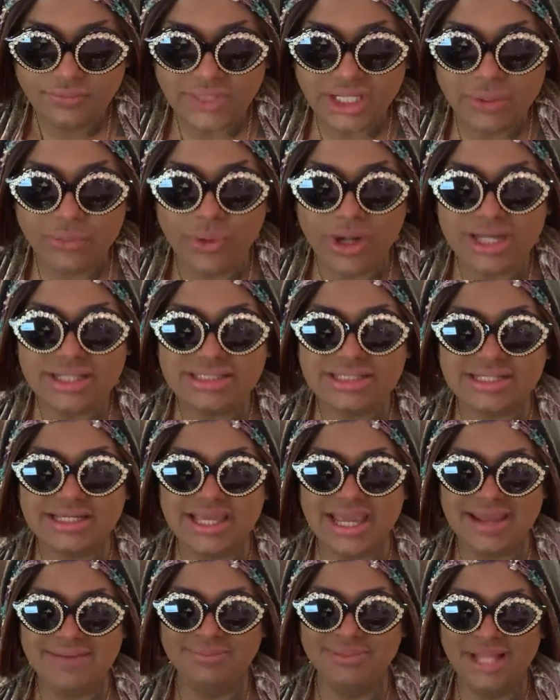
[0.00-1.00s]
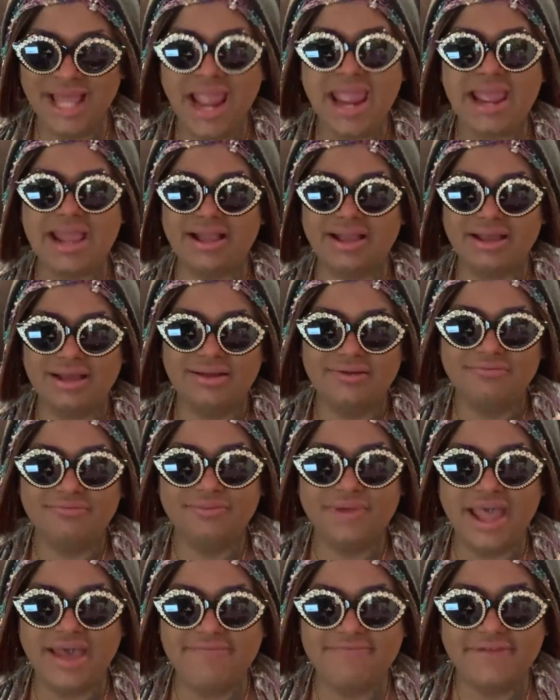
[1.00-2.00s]
What is the game like?
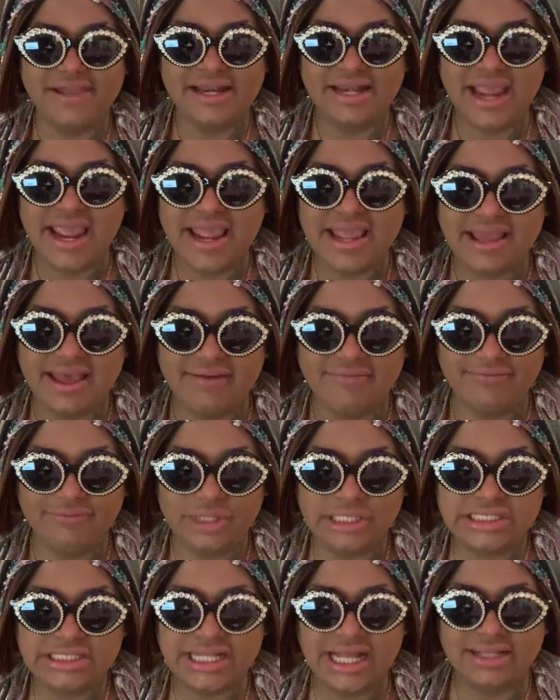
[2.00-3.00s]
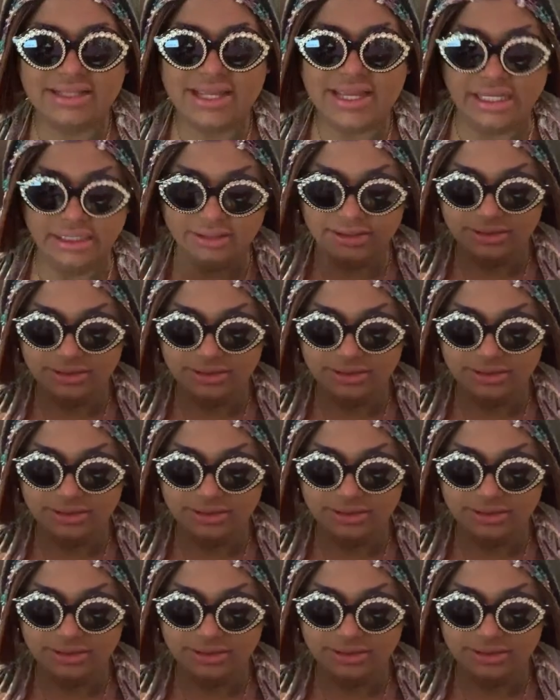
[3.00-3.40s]
FNAF. What is that like?